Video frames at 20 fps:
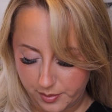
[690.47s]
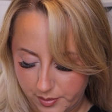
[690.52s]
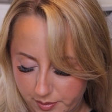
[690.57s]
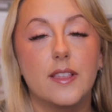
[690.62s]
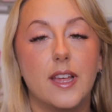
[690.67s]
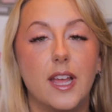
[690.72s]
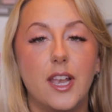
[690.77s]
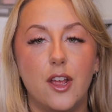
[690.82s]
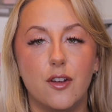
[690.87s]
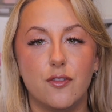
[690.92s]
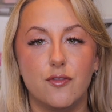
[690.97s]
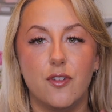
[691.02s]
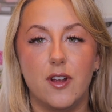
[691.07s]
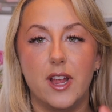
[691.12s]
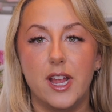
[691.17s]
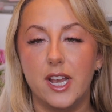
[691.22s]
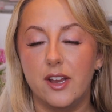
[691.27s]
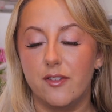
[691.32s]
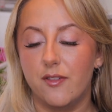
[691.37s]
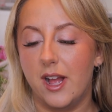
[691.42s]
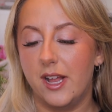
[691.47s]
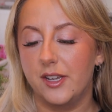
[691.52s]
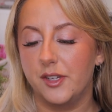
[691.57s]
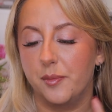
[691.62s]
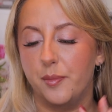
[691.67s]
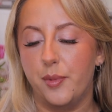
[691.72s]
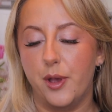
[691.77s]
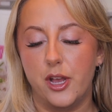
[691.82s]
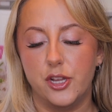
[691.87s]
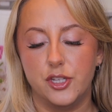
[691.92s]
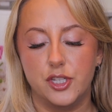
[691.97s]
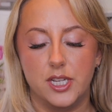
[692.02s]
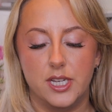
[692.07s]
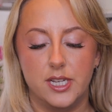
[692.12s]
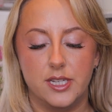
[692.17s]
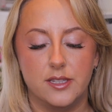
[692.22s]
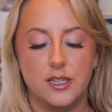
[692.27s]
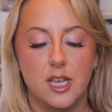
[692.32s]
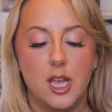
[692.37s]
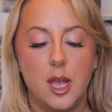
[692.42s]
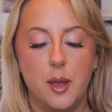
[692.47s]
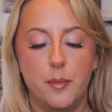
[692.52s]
Then a really random purchase,